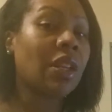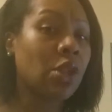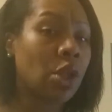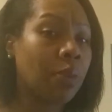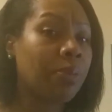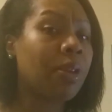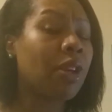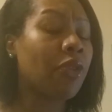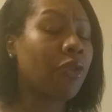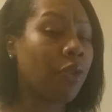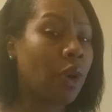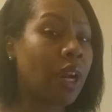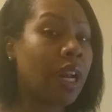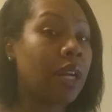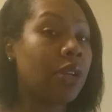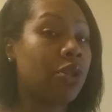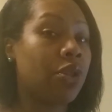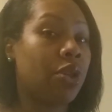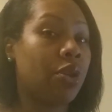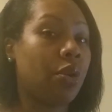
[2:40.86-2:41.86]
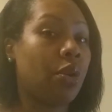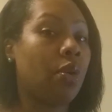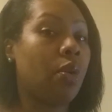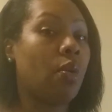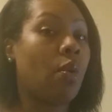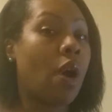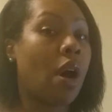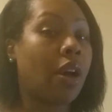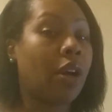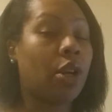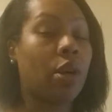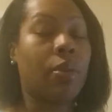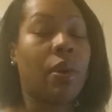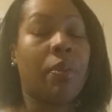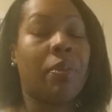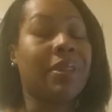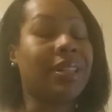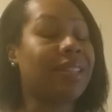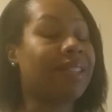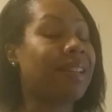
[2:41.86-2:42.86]
don't be afraid to walk in your
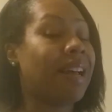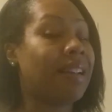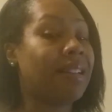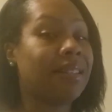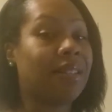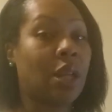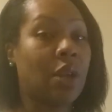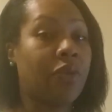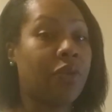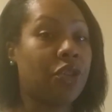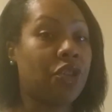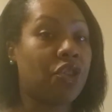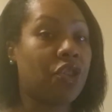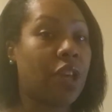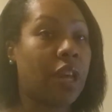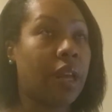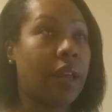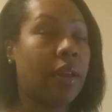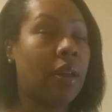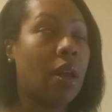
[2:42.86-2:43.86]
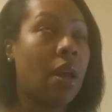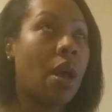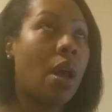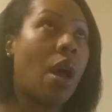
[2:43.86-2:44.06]
purpose. It's not a selfish thing.